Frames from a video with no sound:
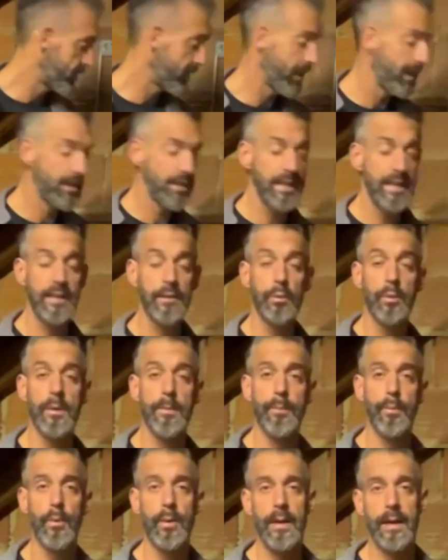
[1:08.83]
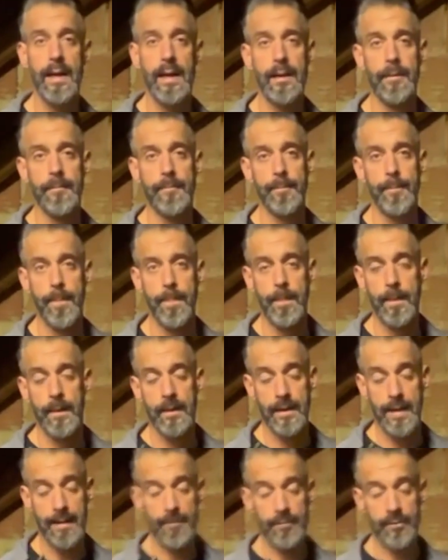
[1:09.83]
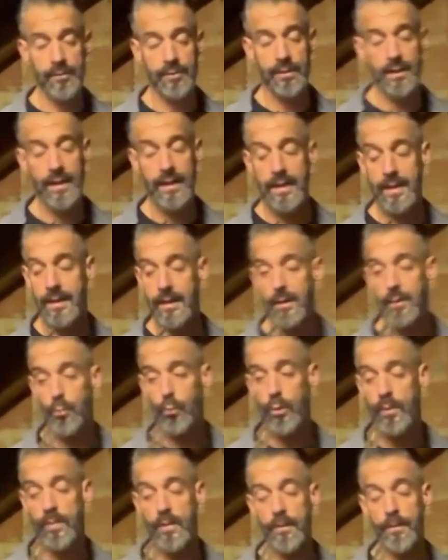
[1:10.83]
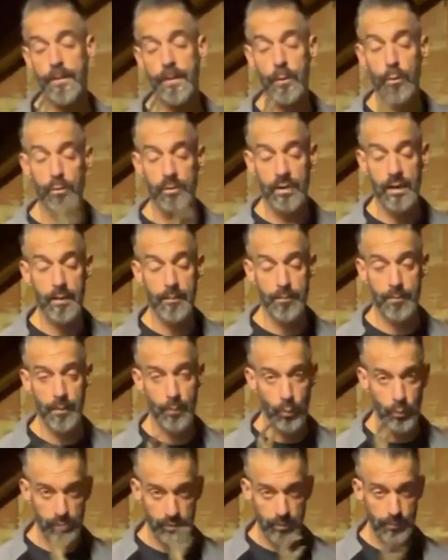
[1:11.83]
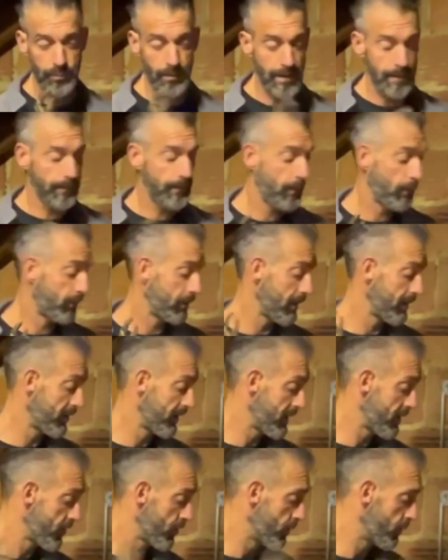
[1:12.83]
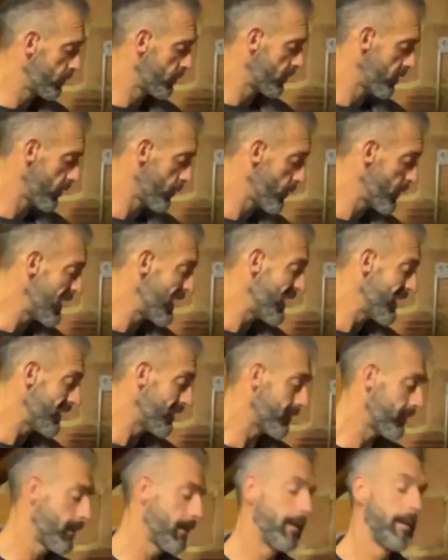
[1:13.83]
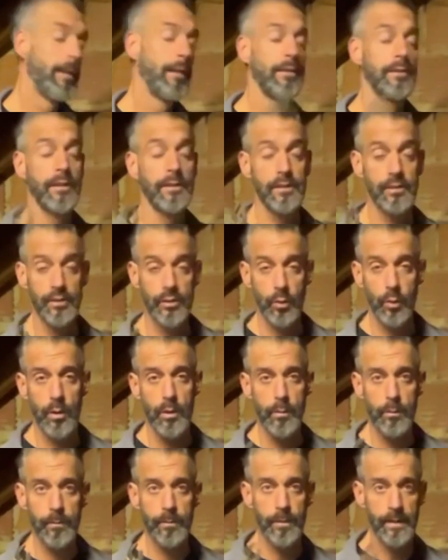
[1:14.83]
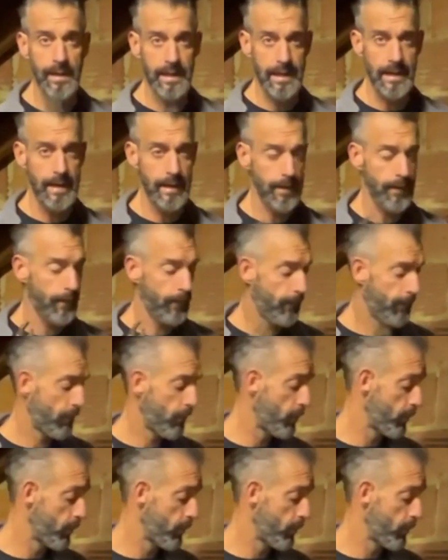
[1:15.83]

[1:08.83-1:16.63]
10 years with the boiler guarantee. With the filter, the Worcester branded filter, it's an additional 2 years, so it's a 12-year full